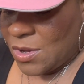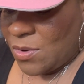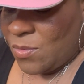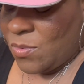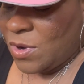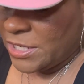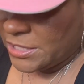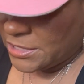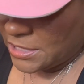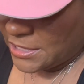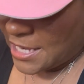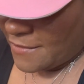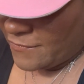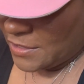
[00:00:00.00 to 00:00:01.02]
wanted to
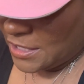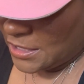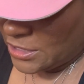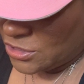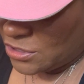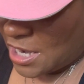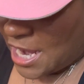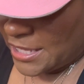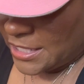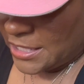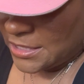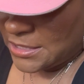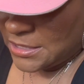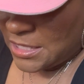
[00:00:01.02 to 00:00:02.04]
definitely try
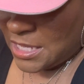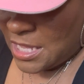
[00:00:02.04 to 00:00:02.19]
this.